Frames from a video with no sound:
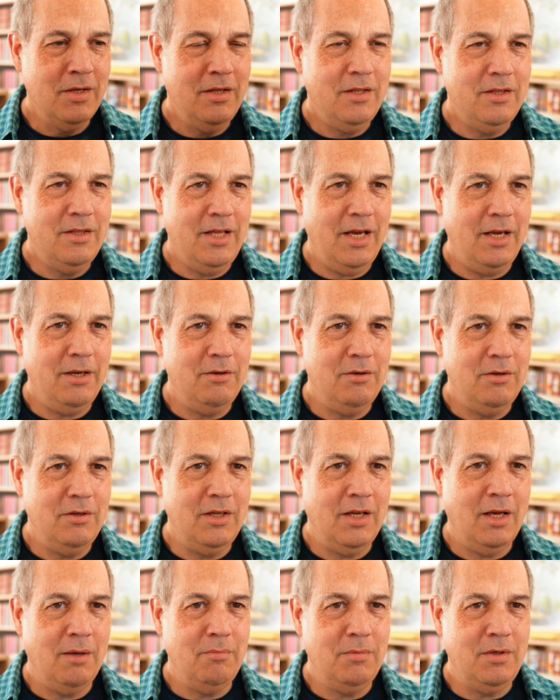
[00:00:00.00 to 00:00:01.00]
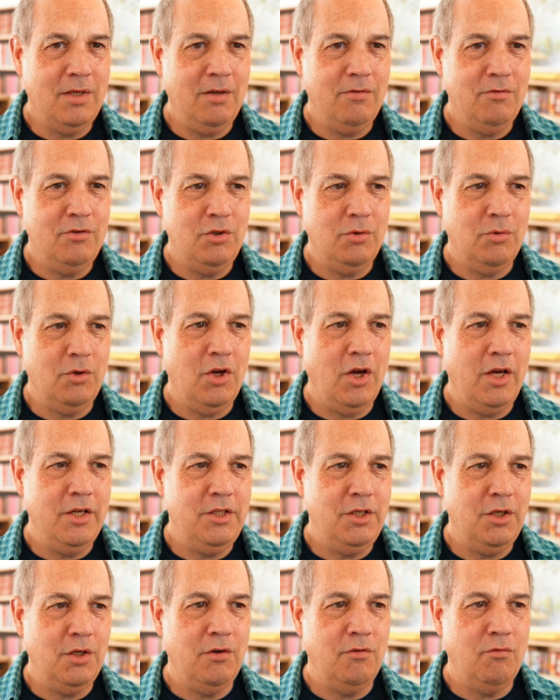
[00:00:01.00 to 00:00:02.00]
that gives you an
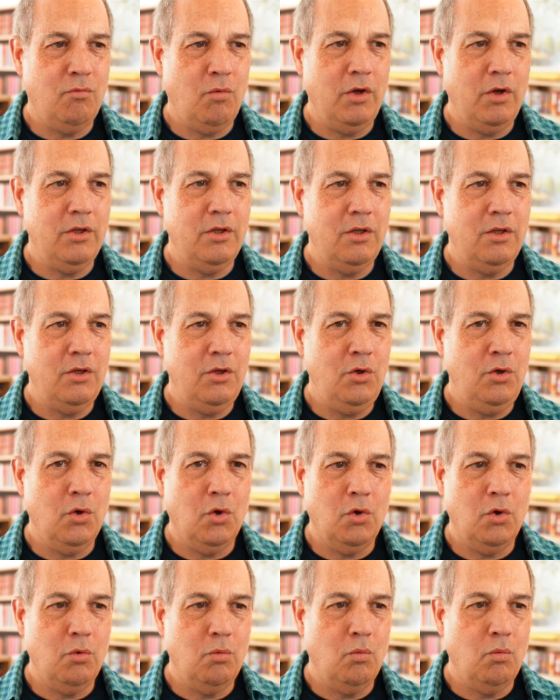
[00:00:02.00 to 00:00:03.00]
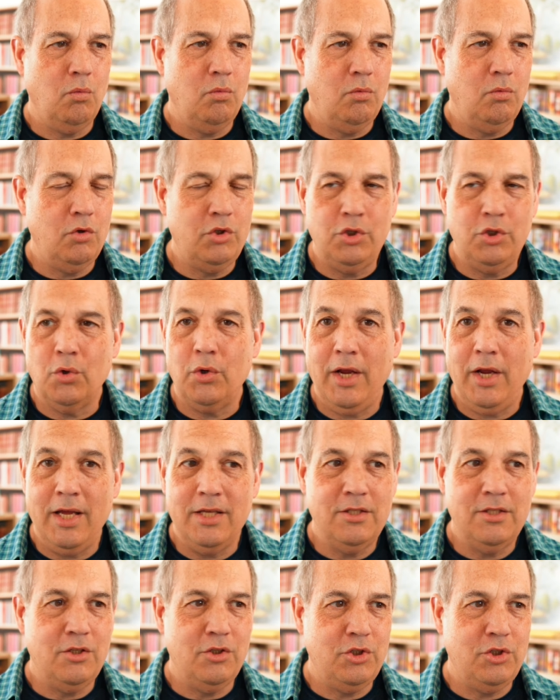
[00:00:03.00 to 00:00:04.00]
idea of what your short
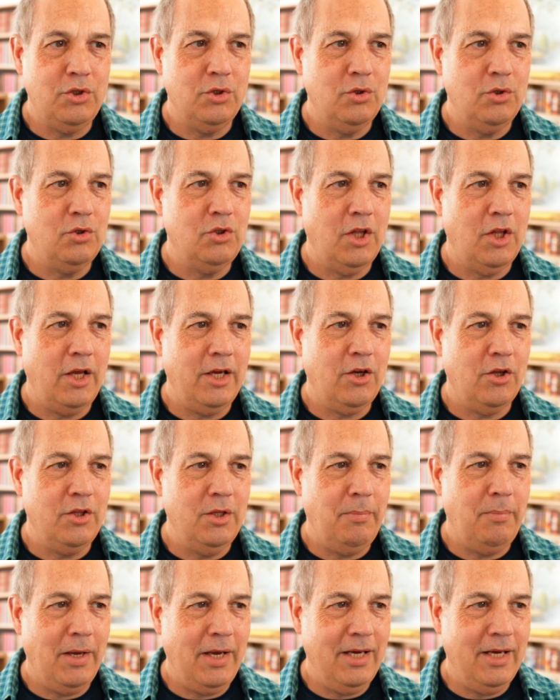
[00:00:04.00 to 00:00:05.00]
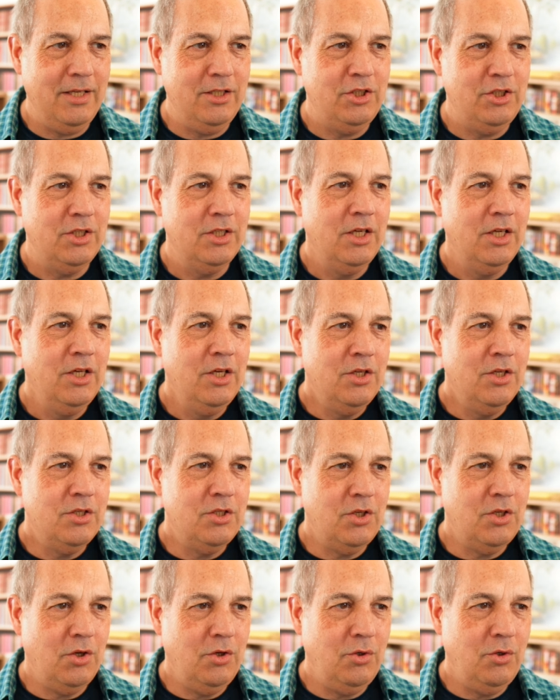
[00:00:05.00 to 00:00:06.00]
answers should look like on the page.
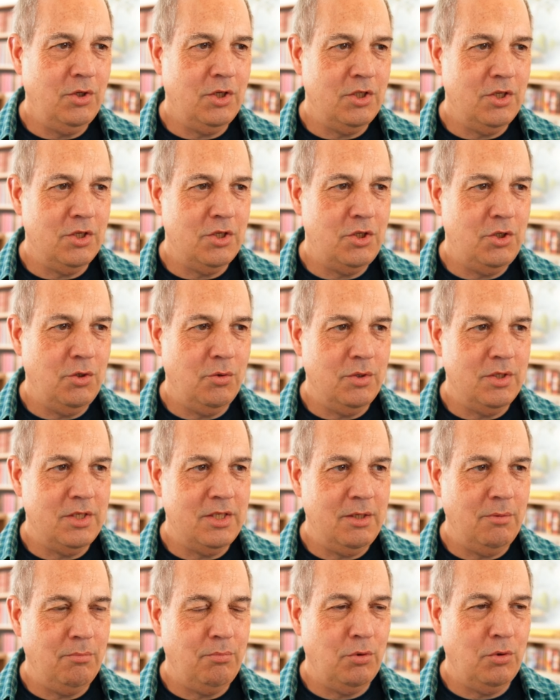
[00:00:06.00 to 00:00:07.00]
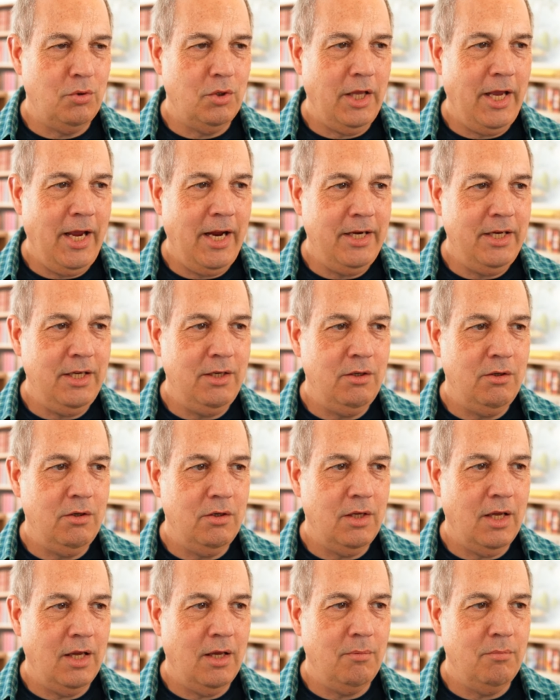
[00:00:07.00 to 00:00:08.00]
So you can just do a simple heading,
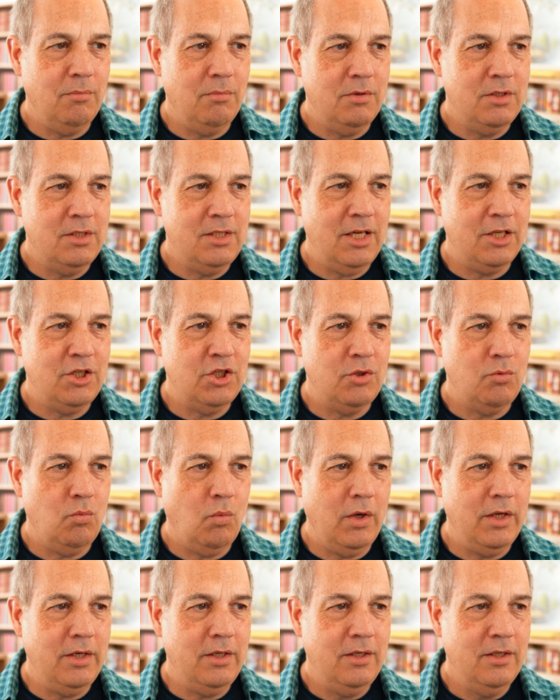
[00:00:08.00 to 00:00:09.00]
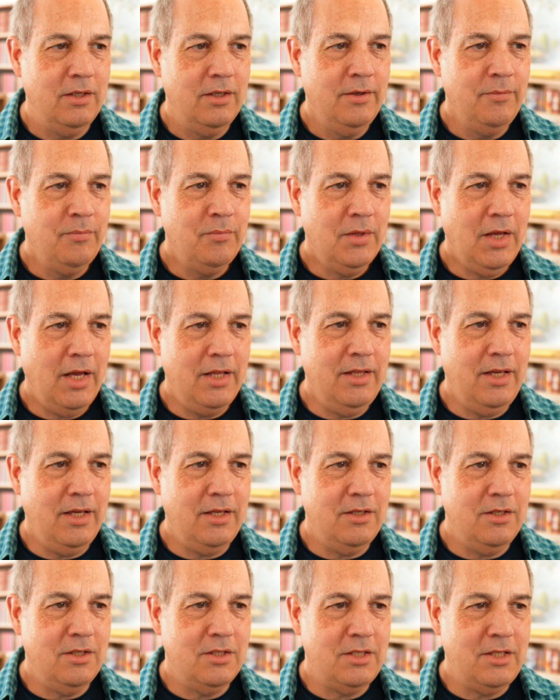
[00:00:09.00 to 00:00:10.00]
section 1, and
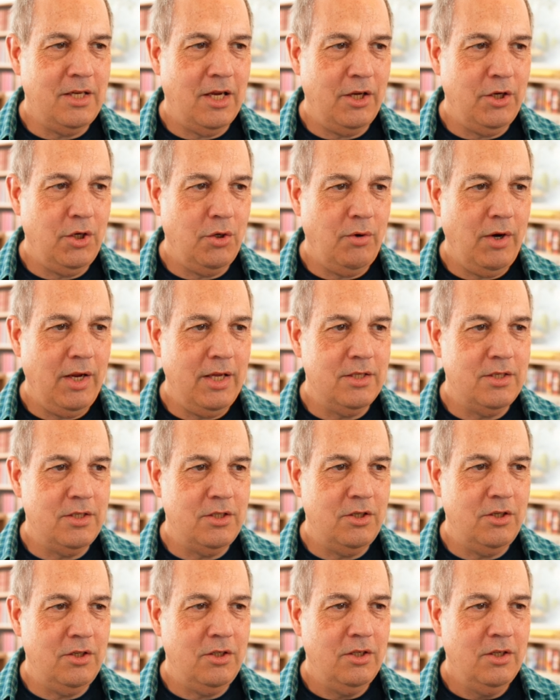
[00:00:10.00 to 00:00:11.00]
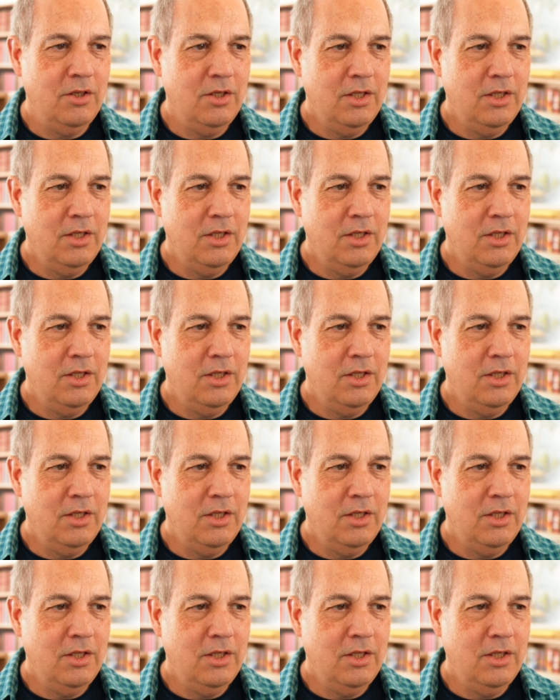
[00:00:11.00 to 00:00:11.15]
then start your answer.